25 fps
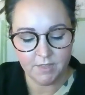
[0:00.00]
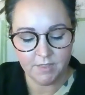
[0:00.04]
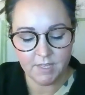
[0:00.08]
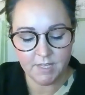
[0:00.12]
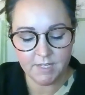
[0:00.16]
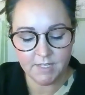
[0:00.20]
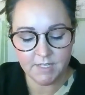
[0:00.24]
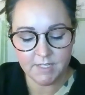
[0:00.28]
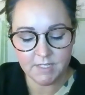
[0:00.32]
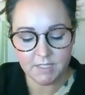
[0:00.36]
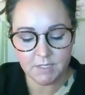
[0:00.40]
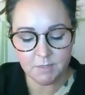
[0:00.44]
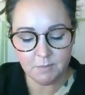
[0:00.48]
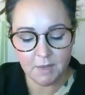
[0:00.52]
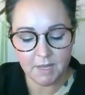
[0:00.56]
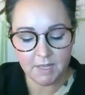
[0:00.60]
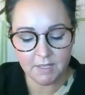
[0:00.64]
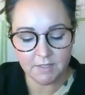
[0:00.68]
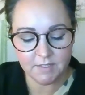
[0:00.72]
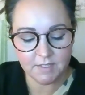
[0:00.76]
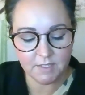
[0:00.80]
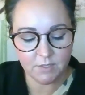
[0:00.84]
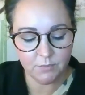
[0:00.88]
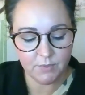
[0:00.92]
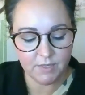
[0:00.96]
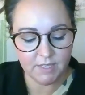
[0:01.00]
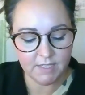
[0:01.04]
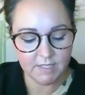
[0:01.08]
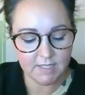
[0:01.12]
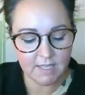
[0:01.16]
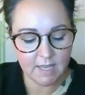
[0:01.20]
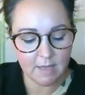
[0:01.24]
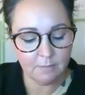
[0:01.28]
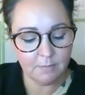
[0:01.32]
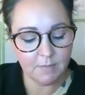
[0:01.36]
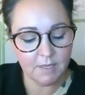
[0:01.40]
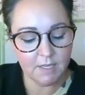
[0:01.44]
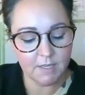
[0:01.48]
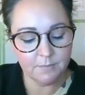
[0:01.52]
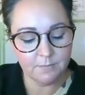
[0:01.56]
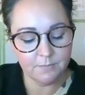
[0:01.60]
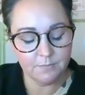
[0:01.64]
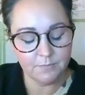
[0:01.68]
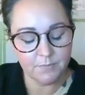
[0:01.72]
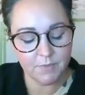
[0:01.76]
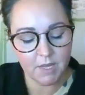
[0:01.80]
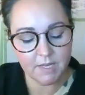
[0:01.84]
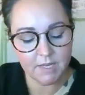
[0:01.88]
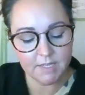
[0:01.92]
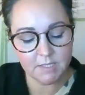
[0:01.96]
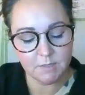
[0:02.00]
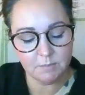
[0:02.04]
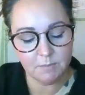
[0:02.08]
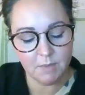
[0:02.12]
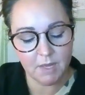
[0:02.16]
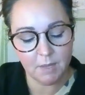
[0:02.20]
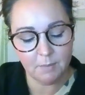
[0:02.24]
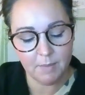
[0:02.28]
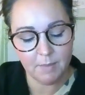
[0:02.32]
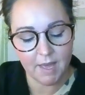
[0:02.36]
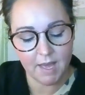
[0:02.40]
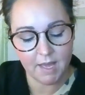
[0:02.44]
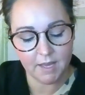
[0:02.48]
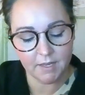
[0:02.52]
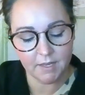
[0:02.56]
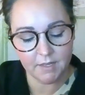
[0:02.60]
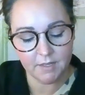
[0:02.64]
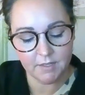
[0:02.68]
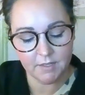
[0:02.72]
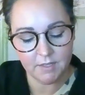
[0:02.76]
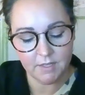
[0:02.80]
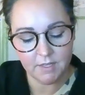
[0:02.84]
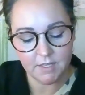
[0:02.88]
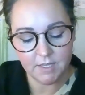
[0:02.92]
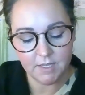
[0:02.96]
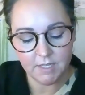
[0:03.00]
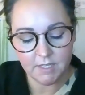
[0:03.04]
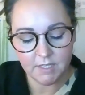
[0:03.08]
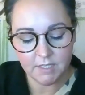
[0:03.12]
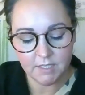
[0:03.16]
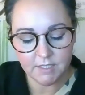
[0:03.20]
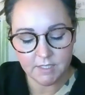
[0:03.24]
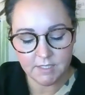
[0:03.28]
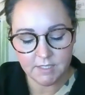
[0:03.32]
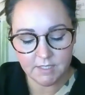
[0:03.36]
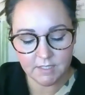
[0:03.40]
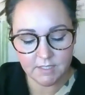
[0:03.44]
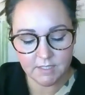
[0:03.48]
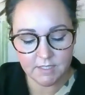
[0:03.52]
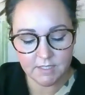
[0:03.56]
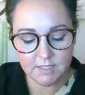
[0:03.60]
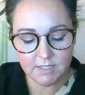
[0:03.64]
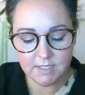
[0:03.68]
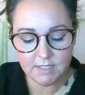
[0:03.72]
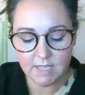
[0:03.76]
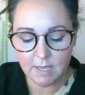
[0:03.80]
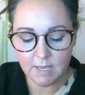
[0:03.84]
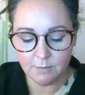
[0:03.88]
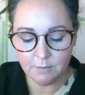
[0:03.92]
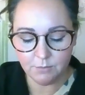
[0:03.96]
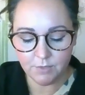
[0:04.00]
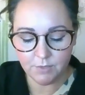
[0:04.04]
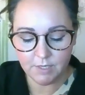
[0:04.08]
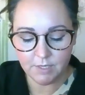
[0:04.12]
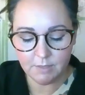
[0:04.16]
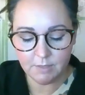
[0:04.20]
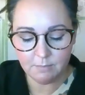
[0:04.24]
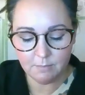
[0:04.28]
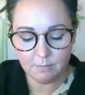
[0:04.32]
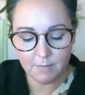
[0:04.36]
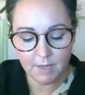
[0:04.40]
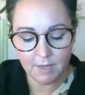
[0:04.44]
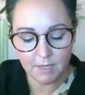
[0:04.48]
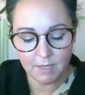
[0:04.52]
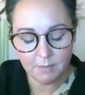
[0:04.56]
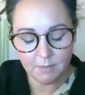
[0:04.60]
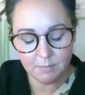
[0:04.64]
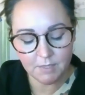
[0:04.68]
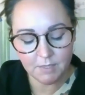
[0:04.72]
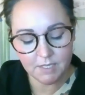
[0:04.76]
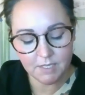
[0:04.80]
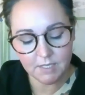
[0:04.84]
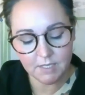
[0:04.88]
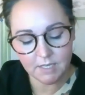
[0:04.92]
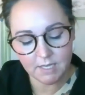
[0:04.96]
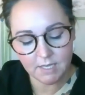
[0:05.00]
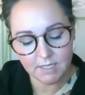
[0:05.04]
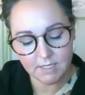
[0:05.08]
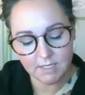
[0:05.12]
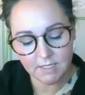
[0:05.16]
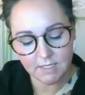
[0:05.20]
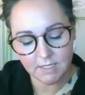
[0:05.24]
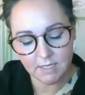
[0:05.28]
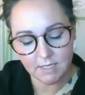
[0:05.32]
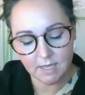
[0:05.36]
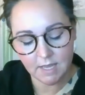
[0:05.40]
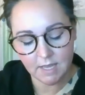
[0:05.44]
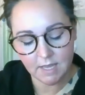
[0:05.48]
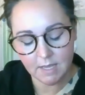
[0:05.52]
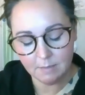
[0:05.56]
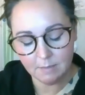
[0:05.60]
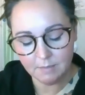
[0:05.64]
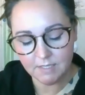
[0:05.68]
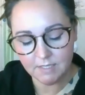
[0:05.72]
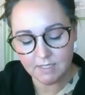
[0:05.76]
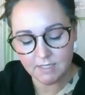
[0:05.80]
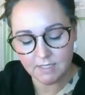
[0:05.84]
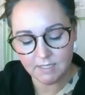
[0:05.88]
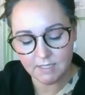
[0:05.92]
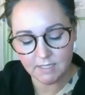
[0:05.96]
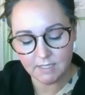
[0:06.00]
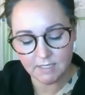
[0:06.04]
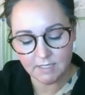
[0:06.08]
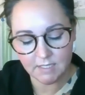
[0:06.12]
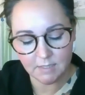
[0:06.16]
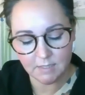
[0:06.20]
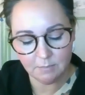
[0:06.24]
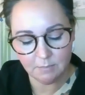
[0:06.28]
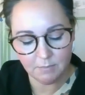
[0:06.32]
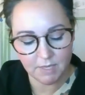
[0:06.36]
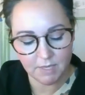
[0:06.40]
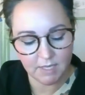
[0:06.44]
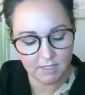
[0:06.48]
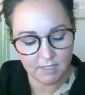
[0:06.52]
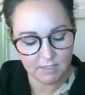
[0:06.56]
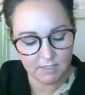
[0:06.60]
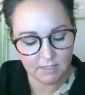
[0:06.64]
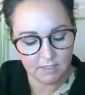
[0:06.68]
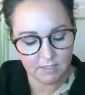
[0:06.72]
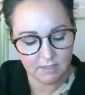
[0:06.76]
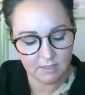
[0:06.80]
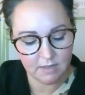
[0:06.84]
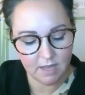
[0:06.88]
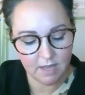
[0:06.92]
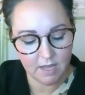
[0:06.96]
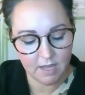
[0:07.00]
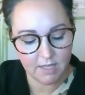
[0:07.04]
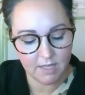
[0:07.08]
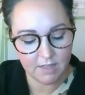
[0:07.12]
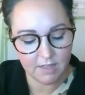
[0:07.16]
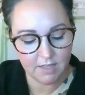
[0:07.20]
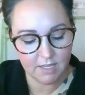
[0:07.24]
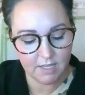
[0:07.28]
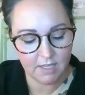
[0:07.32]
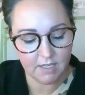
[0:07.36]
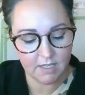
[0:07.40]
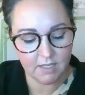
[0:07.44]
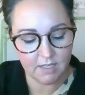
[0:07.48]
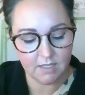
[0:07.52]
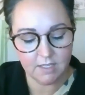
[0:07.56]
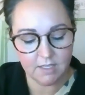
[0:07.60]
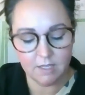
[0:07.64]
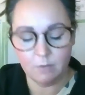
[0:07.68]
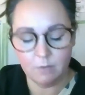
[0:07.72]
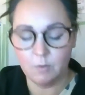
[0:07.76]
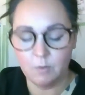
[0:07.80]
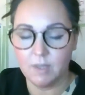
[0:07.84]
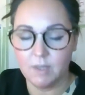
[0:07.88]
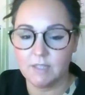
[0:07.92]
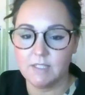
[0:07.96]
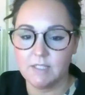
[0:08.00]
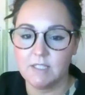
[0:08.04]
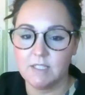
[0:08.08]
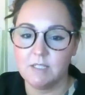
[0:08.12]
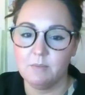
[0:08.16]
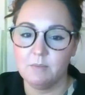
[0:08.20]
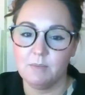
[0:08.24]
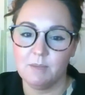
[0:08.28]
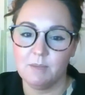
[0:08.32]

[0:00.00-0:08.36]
Then he smiles and winks at me. I smile back. Dylan Samreen might be an ABCD, but I think he wants to